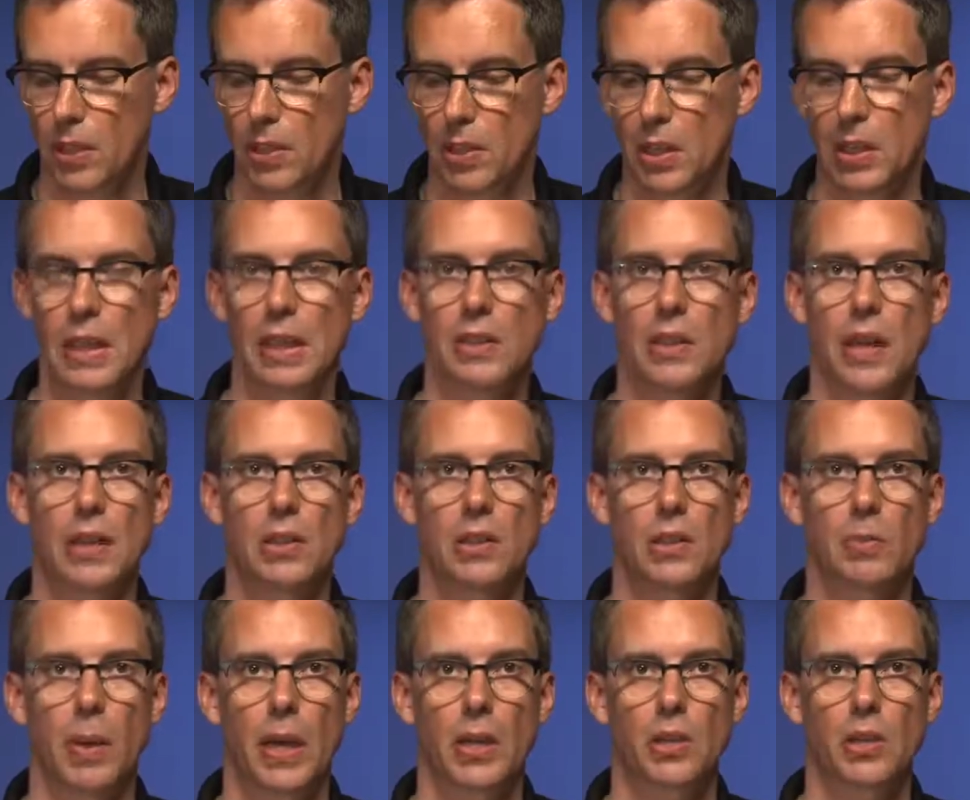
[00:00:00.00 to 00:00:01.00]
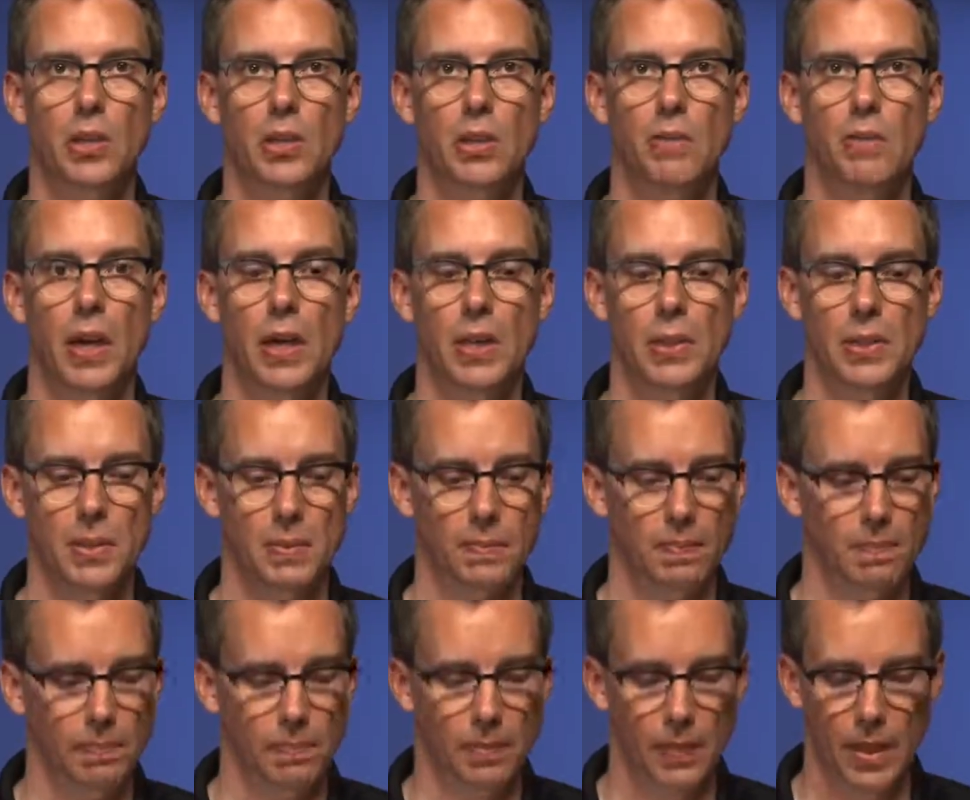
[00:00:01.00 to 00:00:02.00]
going to need that inspection device.
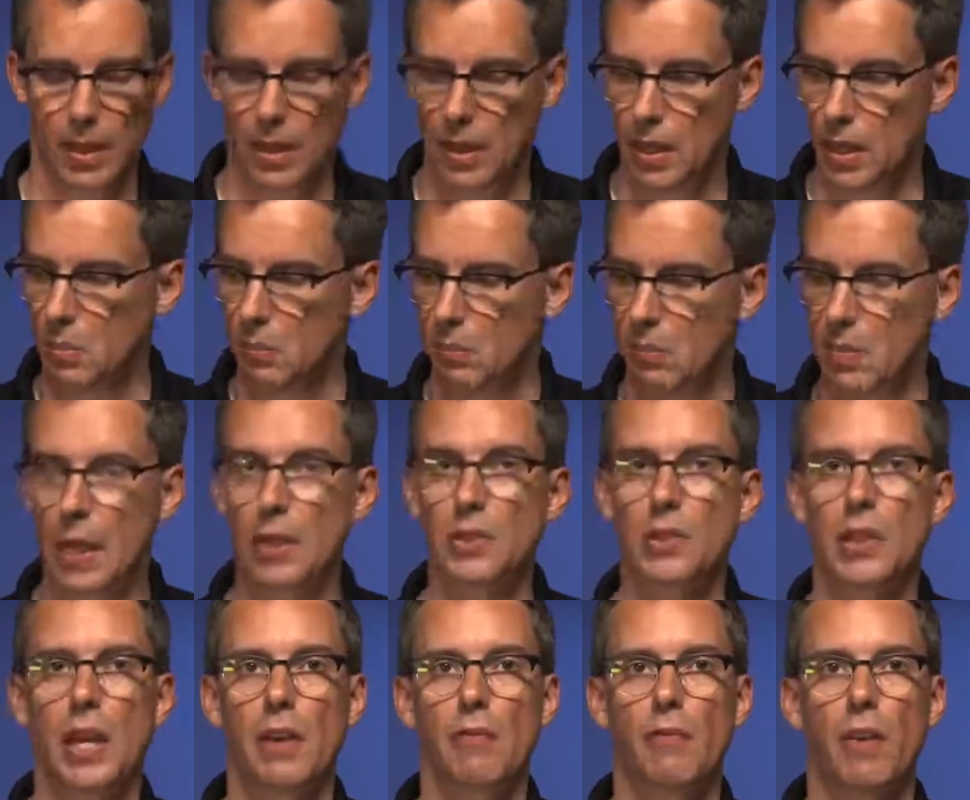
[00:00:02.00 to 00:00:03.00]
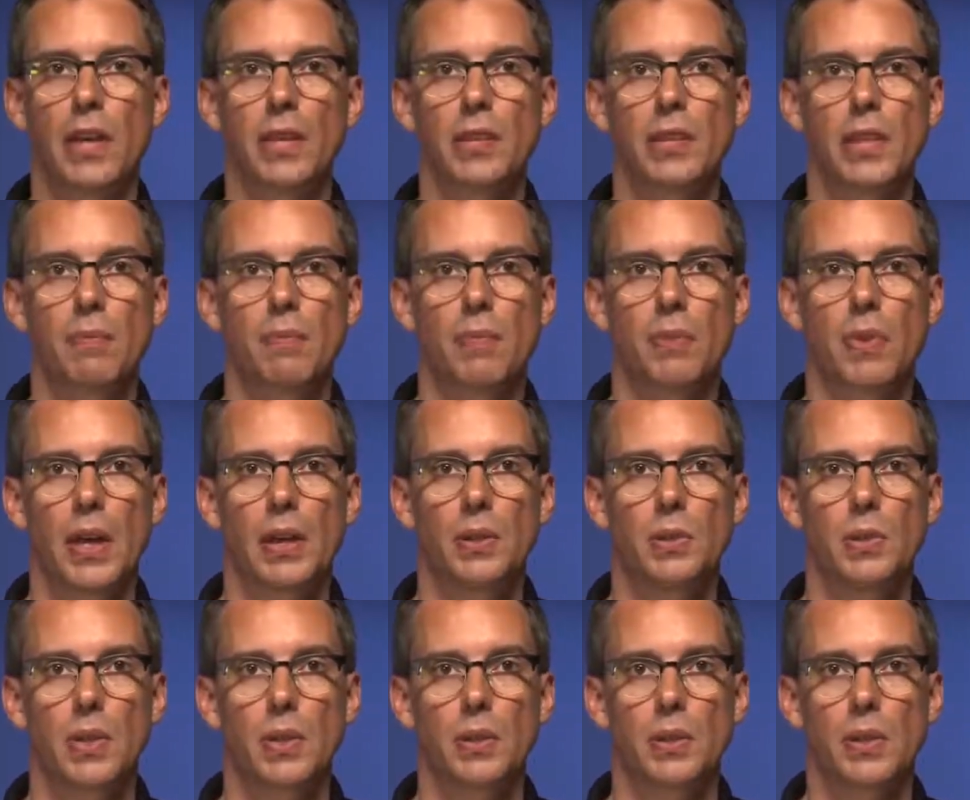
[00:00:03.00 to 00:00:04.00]
That's the
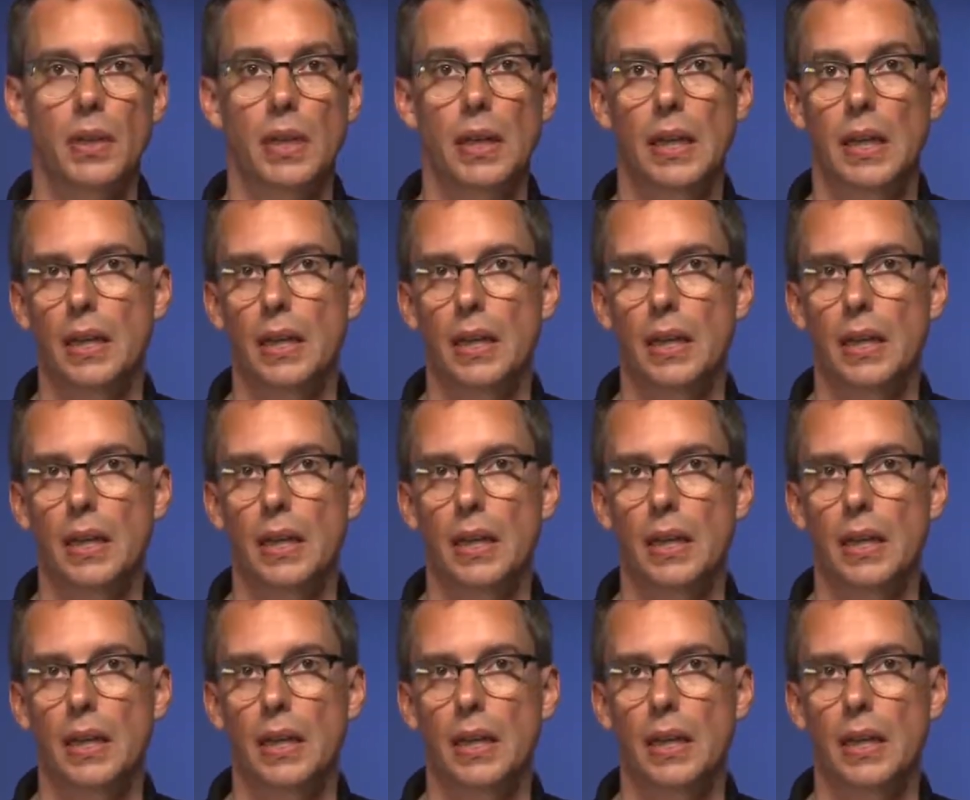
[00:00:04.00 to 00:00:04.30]
FI7000.